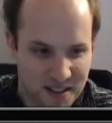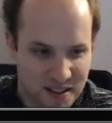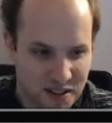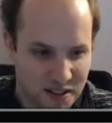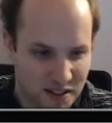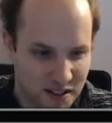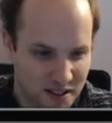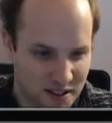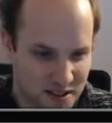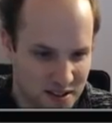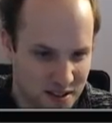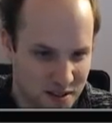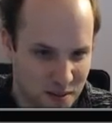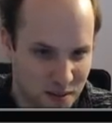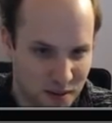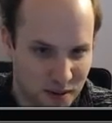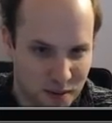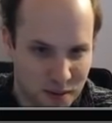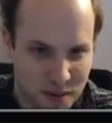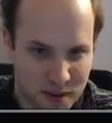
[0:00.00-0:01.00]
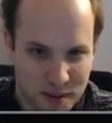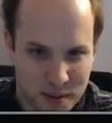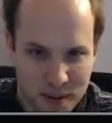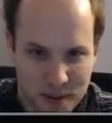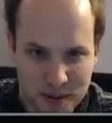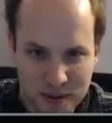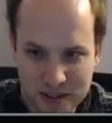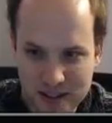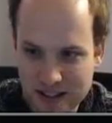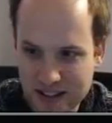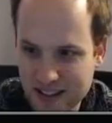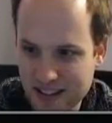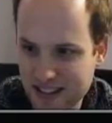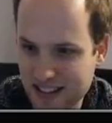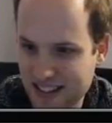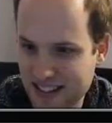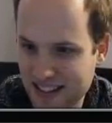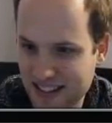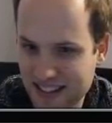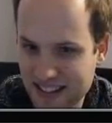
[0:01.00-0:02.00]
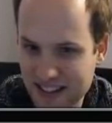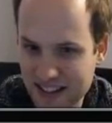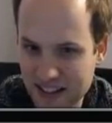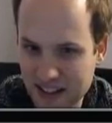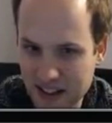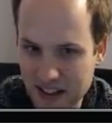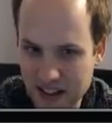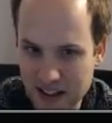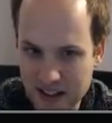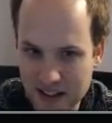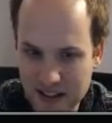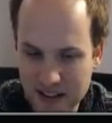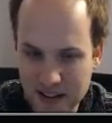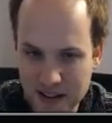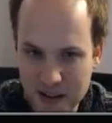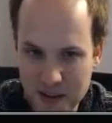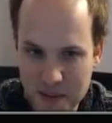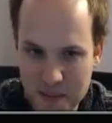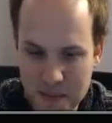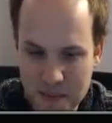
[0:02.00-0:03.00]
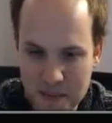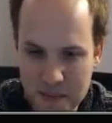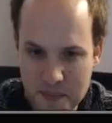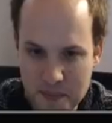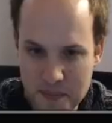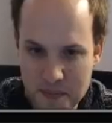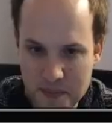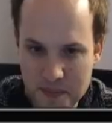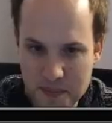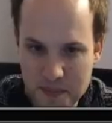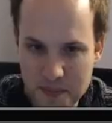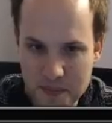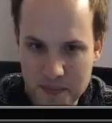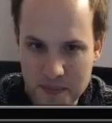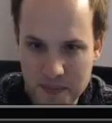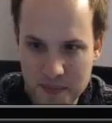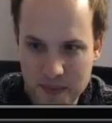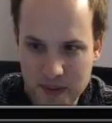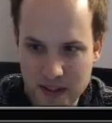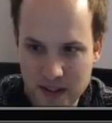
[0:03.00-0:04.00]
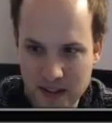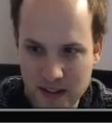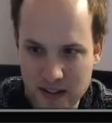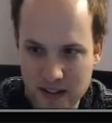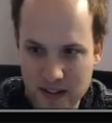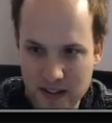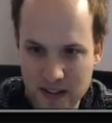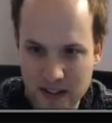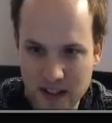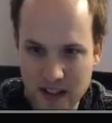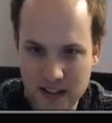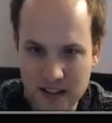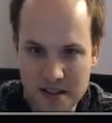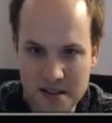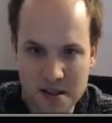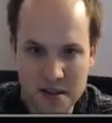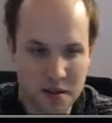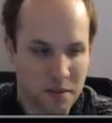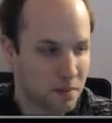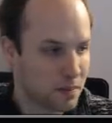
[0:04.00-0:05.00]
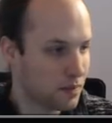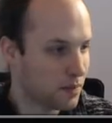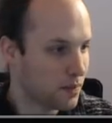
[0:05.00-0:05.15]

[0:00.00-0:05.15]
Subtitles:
Ask him a little bit about it. And yeah, that's it.